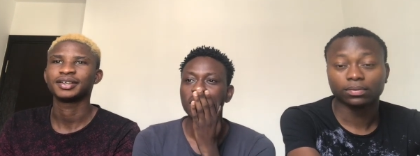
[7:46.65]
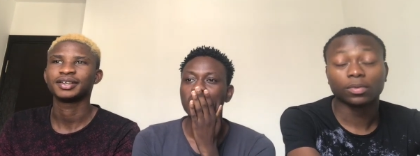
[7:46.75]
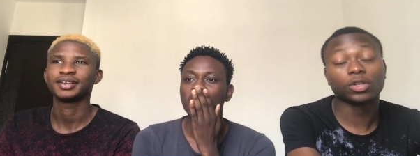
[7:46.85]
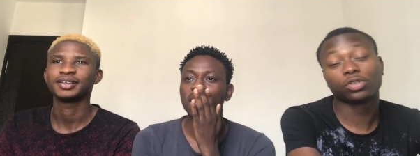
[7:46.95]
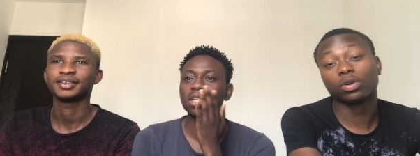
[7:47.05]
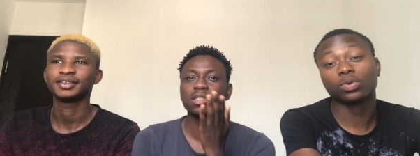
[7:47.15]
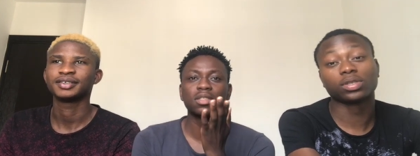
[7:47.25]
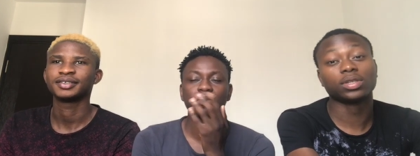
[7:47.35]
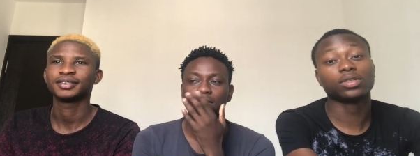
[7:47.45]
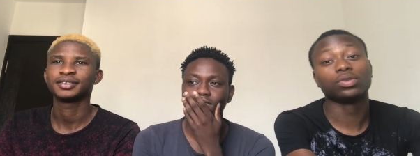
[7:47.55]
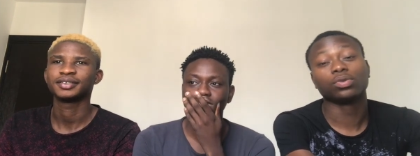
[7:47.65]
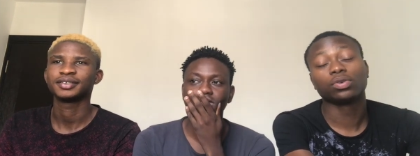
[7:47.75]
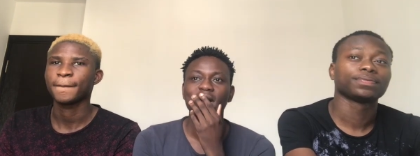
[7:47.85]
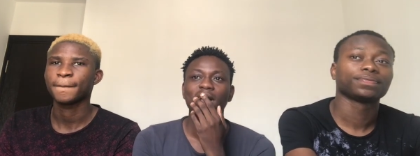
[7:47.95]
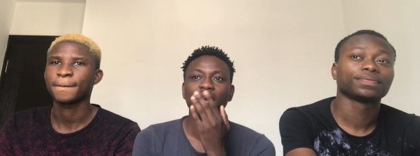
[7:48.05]
Speaker 1: But the song was lit
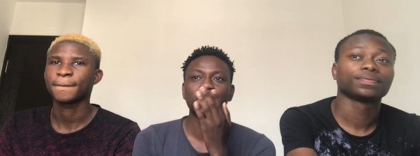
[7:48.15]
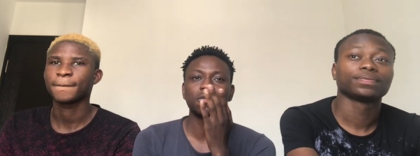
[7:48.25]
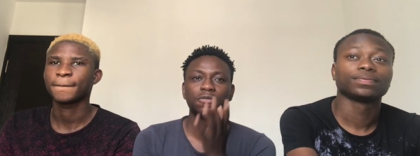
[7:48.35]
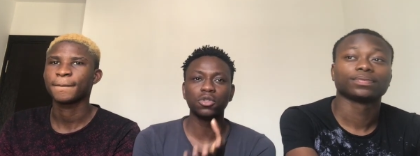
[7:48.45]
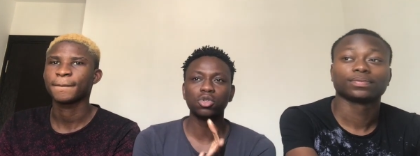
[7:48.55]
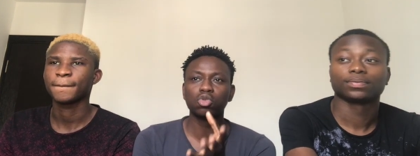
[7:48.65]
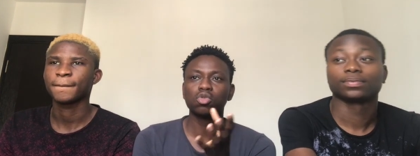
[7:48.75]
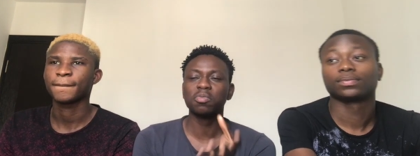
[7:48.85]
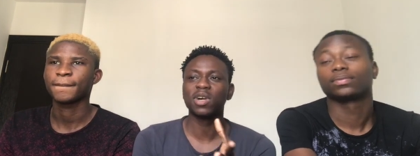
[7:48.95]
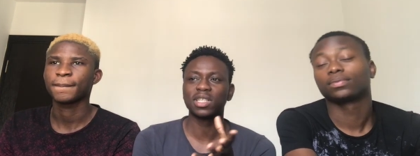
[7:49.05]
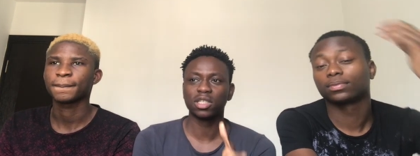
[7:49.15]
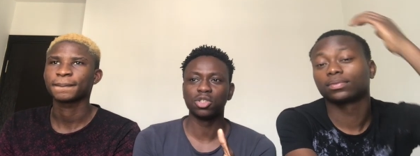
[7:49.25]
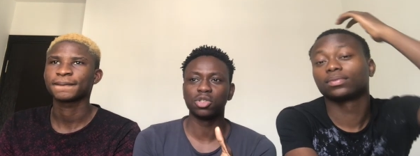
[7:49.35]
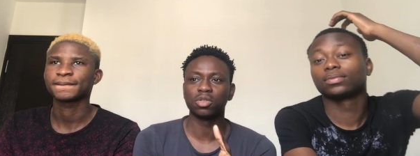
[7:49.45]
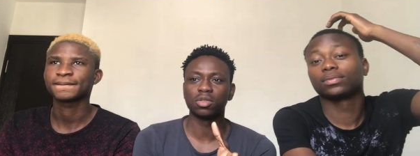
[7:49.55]
though. And the video took more
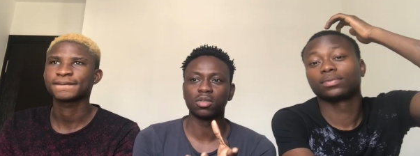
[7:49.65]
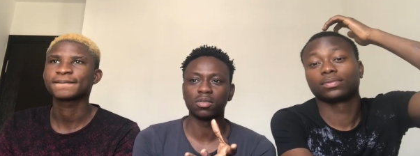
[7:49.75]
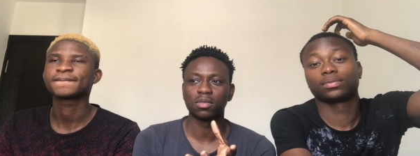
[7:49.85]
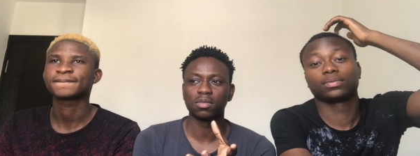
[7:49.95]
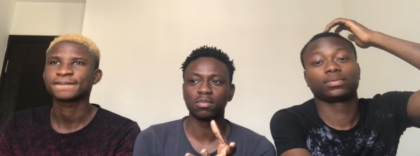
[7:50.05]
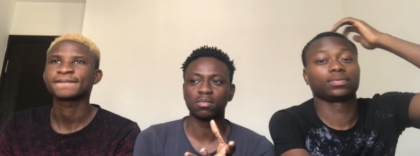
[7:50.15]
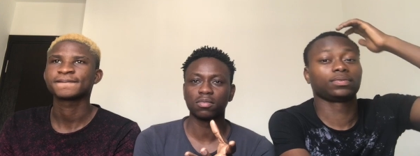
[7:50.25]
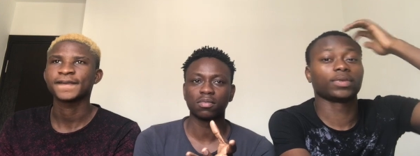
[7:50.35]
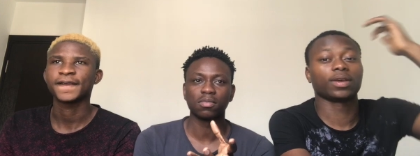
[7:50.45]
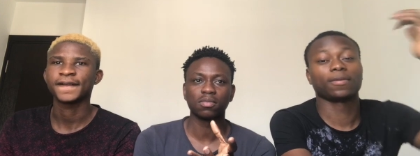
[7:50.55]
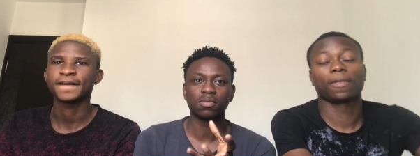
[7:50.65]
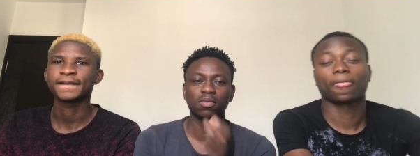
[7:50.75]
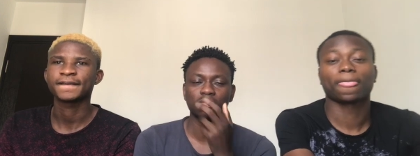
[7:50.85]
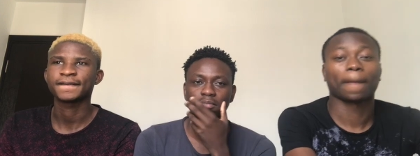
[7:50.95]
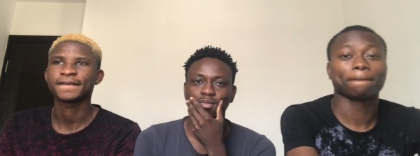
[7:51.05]
attention. Yeah.
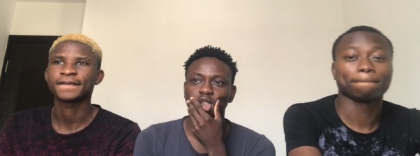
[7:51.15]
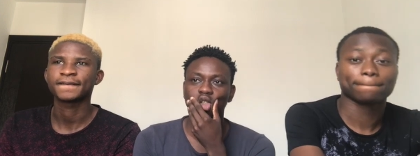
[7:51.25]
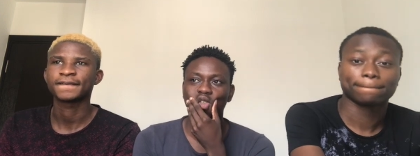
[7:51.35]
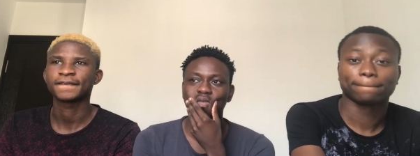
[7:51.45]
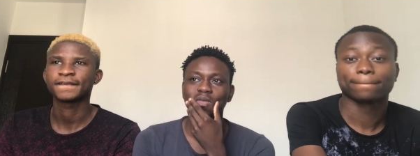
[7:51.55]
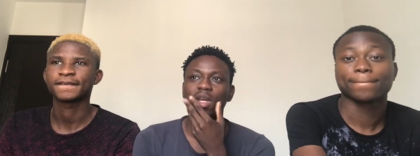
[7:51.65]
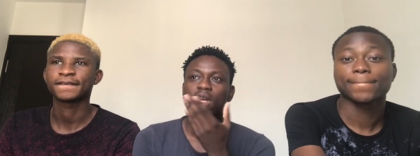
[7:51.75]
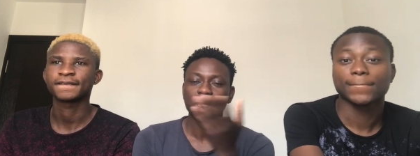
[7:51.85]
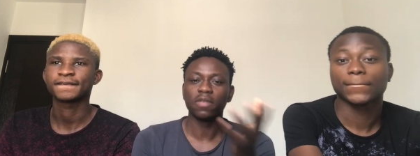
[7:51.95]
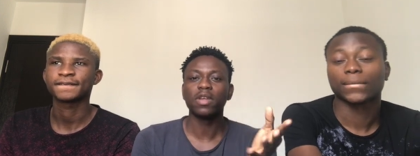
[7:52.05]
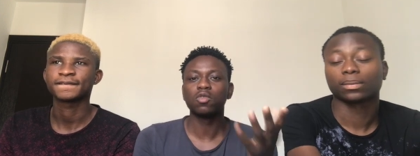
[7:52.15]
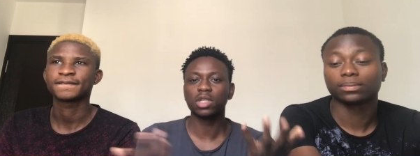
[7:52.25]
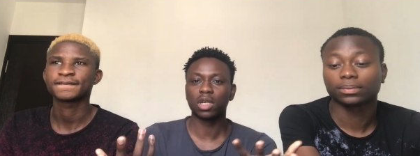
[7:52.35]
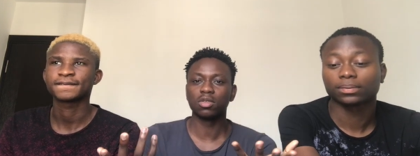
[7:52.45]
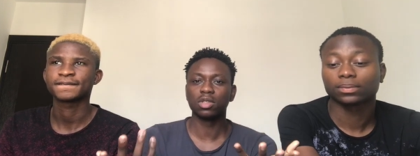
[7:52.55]
So if
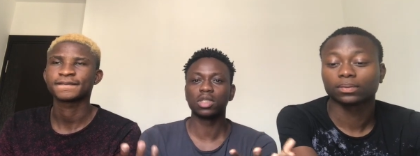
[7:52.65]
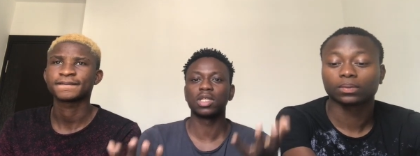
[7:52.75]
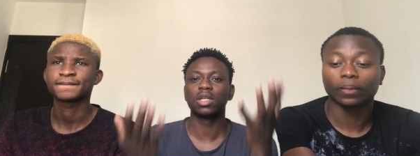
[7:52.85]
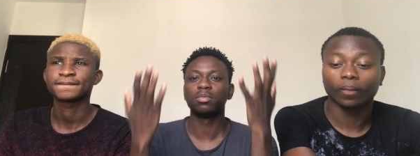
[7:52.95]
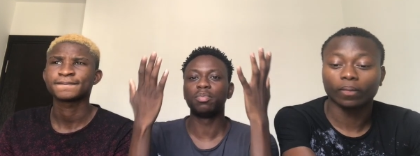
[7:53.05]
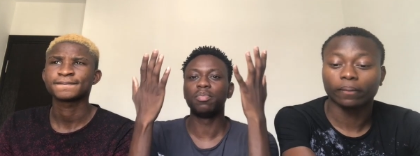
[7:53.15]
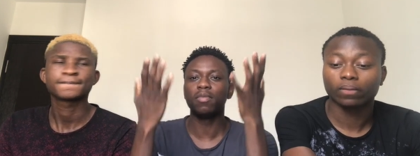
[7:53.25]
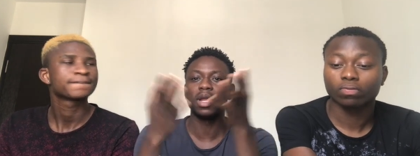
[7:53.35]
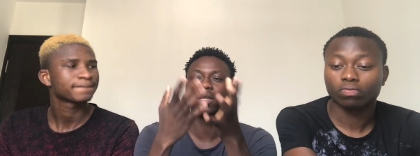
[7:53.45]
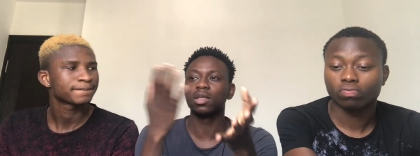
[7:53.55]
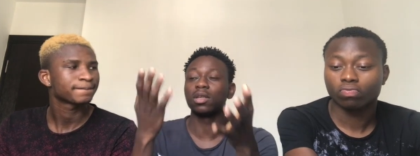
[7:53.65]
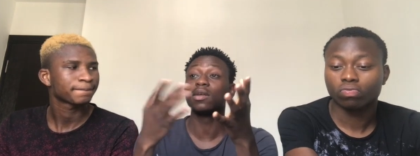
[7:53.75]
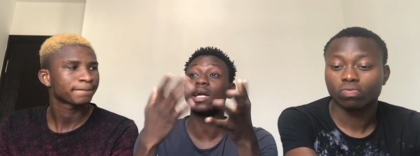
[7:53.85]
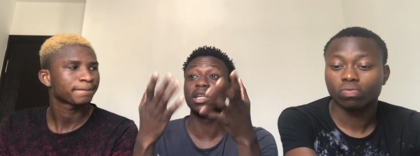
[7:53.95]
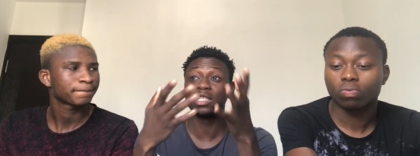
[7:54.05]
anyone can understand, like
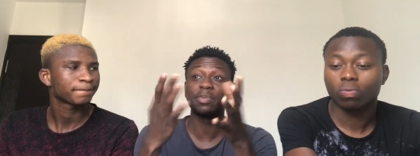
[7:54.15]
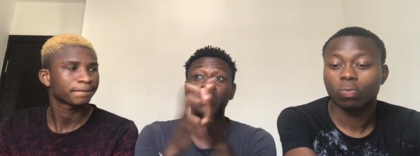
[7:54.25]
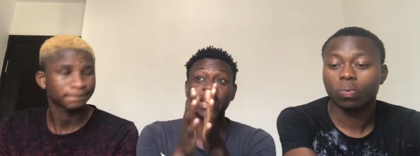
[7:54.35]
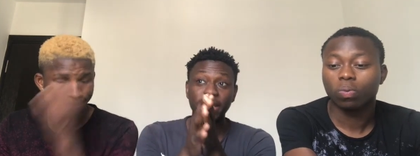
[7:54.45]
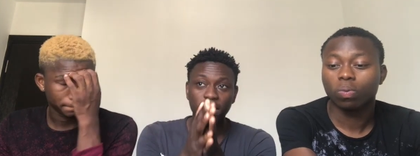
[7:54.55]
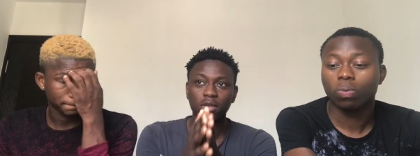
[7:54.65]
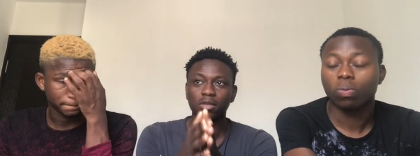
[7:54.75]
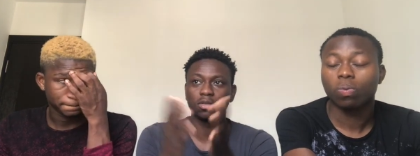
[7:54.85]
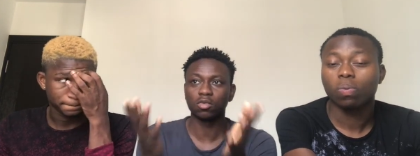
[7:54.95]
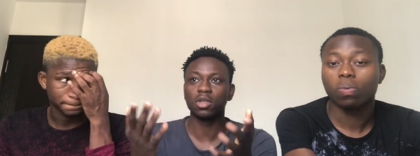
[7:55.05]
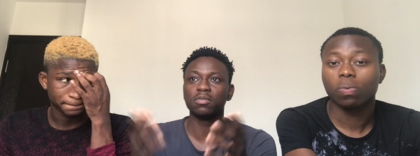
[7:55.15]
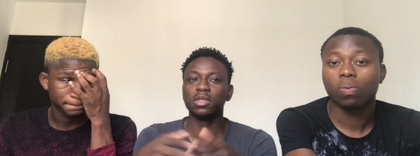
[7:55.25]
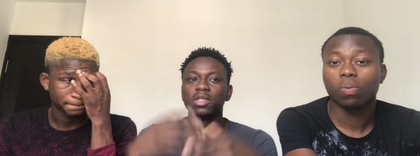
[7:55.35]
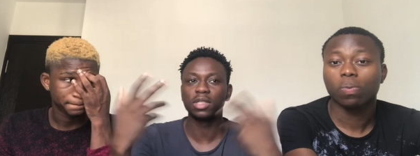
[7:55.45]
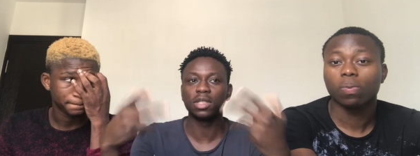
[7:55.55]
can explain what it
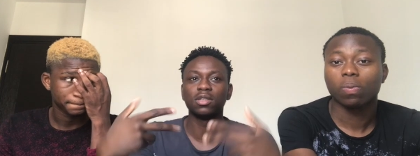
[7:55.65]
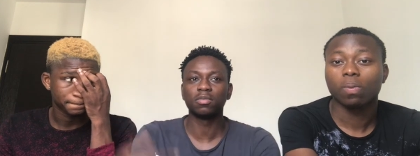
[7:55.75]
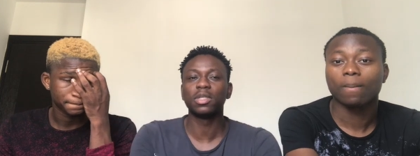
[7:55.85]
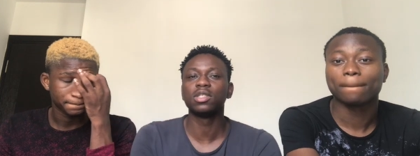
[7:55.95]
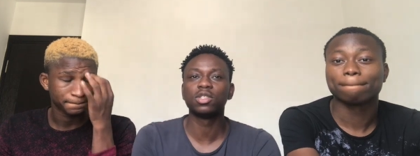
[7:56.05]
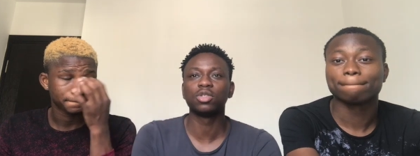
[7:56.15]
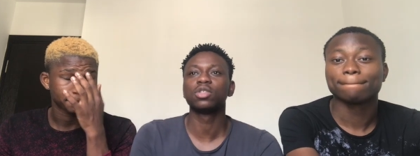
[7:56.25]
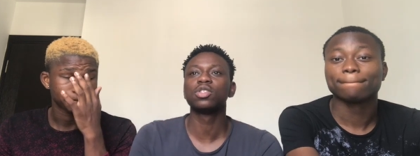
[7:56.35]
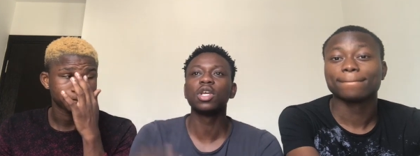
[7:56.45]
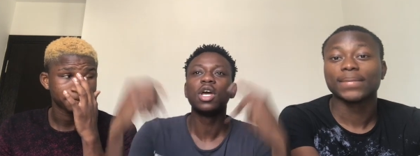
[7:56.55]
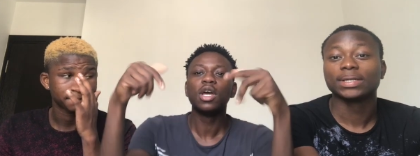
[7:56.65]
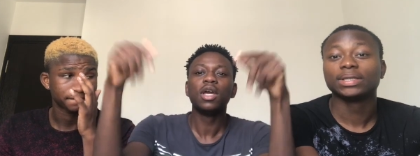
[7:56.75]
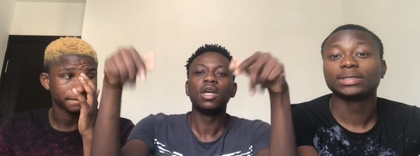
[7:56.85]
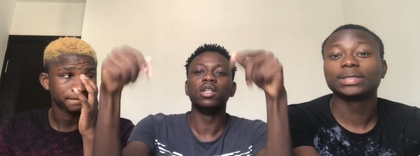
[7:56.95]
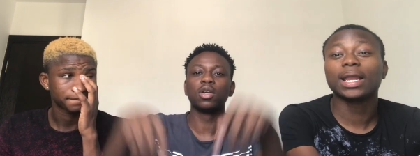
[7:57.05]
means, then please just
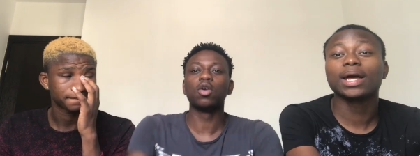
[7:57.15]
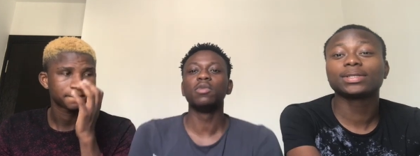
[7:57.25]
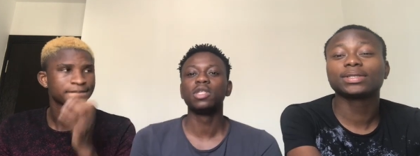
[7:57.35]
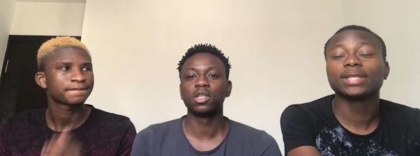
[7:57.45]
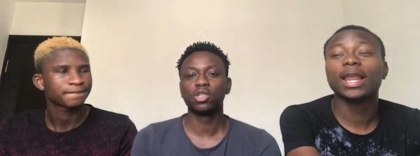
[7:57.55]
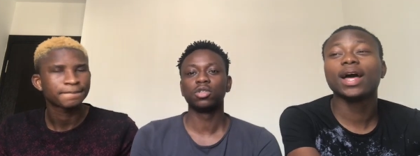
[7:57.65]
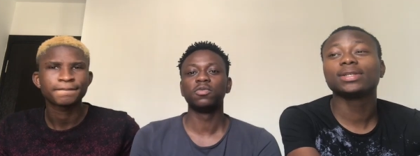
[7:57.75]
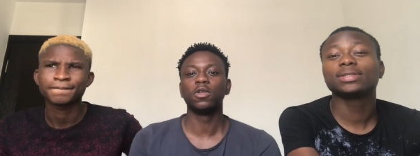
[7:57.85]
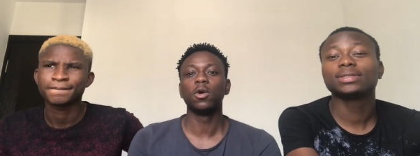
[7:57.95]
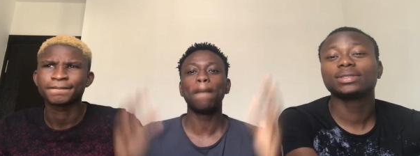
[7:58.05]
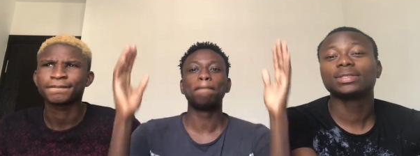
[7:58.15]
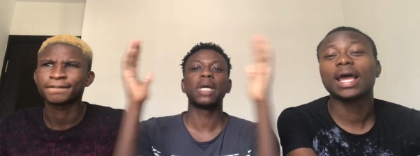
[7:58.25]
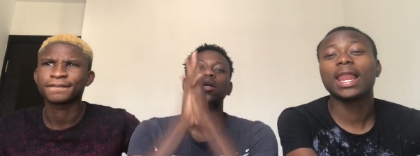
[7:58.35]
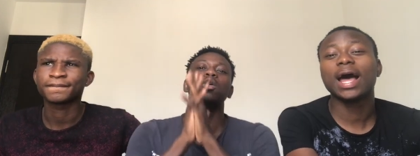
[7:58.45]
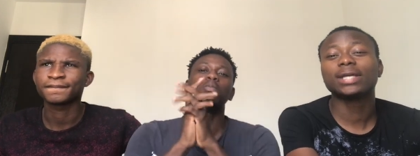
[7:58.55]
in the comment section below.
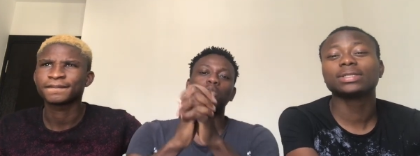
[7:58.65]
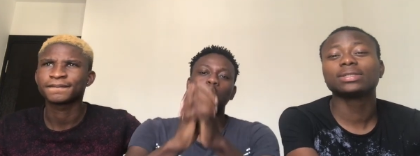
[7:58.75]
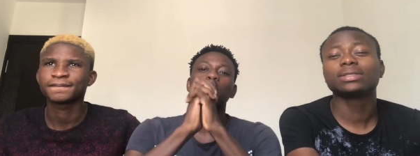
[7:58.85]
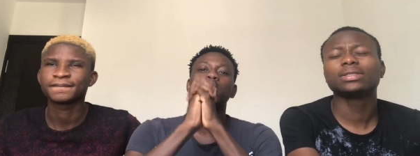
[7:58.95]
Tell us.